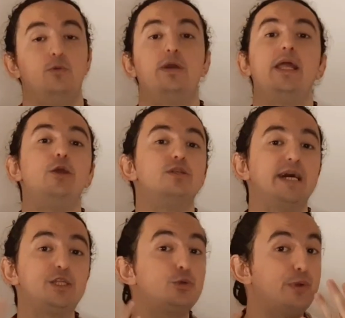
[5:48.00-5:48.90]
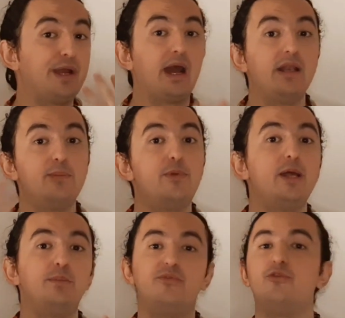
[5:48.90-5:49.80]
we can use that to
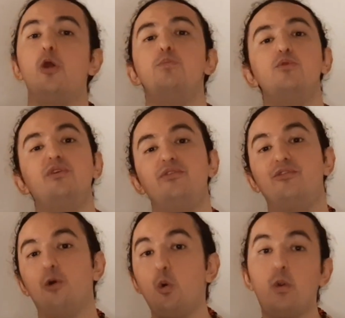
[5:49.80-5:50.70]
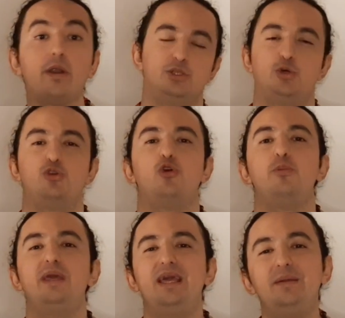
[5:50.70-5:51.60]
recalibrate before moving forward. So it's going to
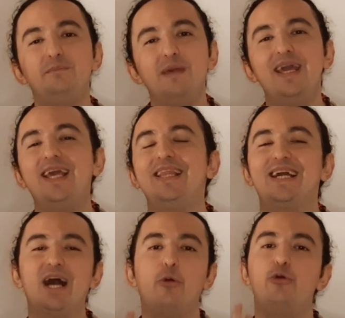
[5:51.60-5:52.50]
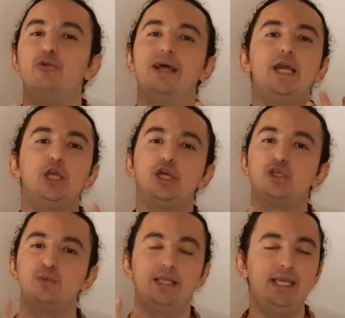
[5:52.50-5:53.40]
be making the calculations
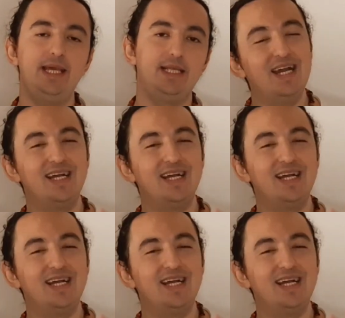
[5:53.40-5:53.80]
we need.